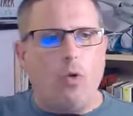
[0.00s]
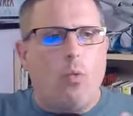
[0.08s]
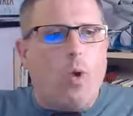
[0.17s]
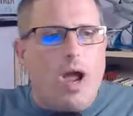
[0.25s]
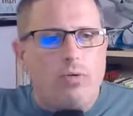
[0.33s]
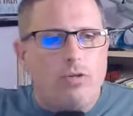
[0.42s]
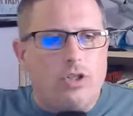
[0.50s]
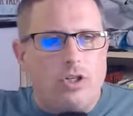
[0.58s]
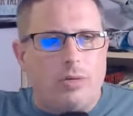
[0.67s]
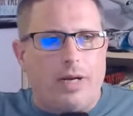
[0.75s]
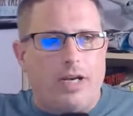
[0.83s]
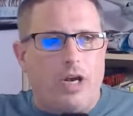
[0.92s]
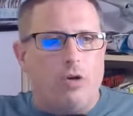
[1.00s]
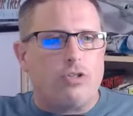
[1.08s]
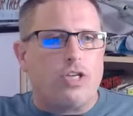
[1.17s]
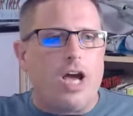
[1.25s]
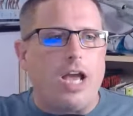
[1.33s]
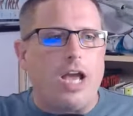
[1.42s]
know why I was looking at my
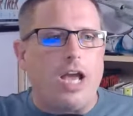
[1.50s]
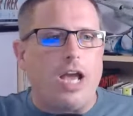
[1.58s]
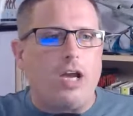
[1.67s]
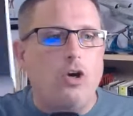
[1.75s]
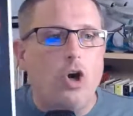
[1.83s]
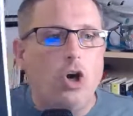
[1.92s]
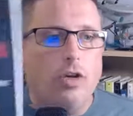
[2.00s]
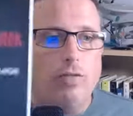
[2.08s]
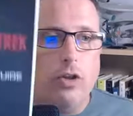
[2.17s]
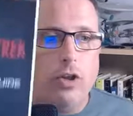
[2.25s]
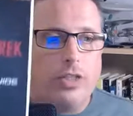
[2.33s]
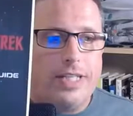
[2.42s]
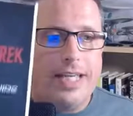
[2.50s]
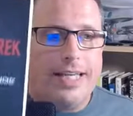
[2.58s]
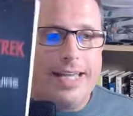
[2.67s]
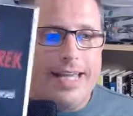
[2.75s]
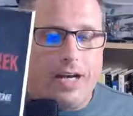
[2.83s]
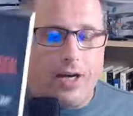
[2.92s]
notes. I could have looked in
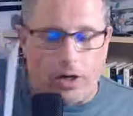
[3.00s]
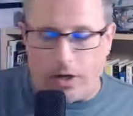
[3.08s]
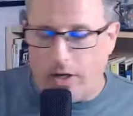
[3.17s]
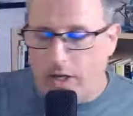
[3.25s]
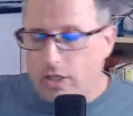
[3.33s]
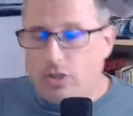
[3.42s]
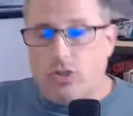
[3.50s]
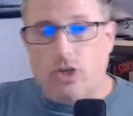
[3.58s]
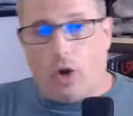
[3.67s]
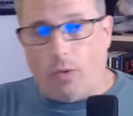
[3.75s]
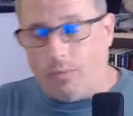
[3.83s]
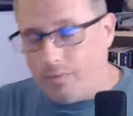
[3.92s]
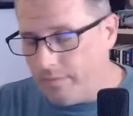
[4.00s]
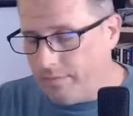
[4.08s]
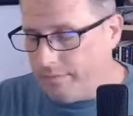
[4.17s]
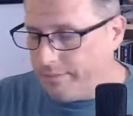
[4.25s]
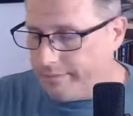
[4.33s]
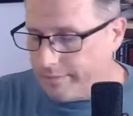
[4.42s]
here. So
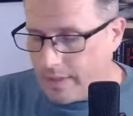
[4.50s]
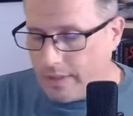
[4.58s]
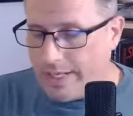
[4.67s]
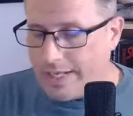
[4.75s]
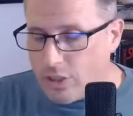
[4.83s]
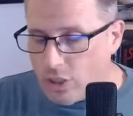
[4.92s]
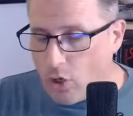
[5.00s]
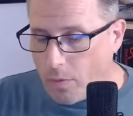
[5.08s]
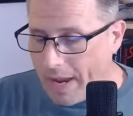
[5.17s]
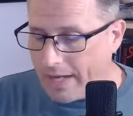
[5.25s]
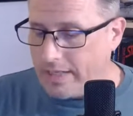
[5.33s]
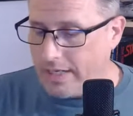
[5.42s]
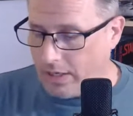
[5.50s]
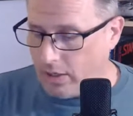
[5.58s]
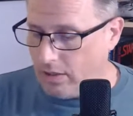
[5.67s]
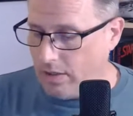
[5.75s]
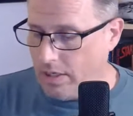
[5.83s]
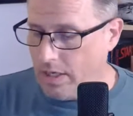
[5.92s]
let's just go back to
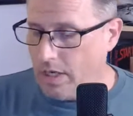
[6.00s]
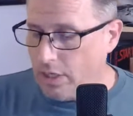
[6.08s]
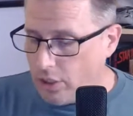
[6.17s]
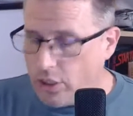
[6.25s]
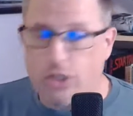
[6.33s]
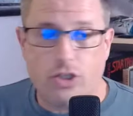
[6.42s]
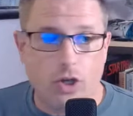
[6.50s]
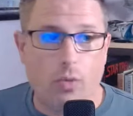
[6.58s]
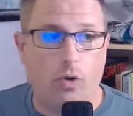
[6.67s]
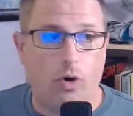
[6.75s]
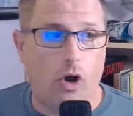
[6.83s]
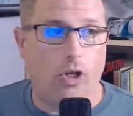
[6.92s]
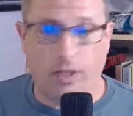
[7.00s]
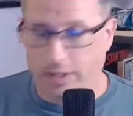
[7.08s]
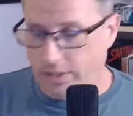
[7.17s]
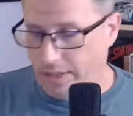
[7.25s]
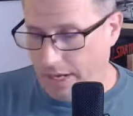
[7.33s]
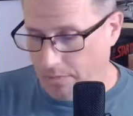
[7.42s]
here, just so we're all
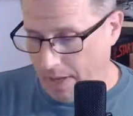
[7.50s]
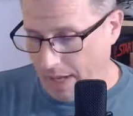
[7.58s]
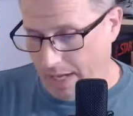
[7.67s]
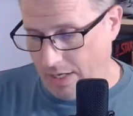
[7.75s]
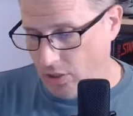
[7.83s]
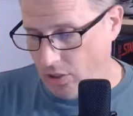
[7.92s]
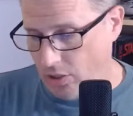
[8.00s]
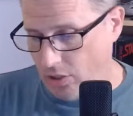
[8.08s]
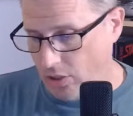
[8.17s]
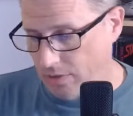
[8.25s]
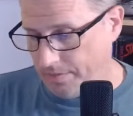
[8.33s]
on the same page,